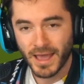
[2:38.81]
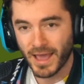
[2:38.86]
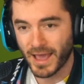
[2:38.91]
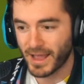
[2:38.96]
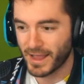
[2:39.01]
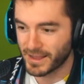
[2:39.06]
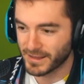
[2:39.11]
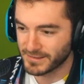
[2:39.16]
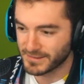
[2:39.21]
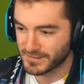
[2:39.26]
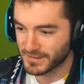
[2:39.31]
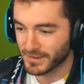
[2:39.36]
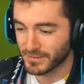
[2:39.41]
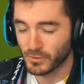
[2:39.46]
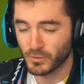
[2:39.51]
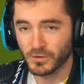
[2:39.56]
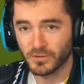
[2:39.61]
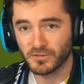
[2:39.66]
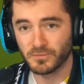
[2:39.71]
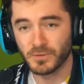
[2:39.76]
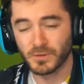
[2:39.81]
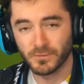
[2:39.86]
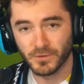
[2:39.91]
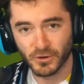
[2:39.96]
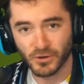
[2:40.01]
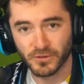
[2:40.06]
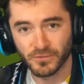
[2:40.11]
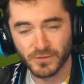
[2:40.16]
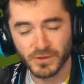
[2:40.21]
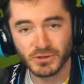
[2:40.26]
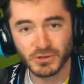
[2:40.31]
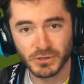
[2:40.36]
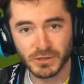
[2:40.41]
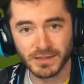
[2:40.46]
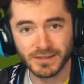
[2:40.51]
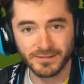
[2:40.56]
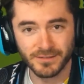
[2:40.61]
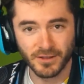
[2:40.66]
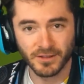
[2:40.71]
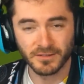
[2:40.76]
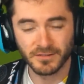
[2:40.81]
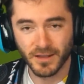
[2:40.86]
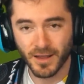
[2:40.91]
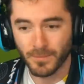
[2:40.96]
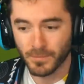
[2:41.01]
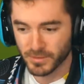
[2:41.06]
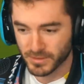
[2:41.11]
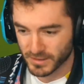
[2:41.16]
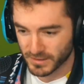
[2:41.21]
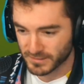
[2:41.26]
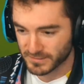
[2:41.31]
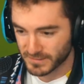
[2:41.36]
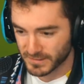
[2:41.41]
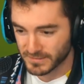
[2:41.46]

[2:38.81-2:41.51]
and the one who's been very vigilant and on top of things,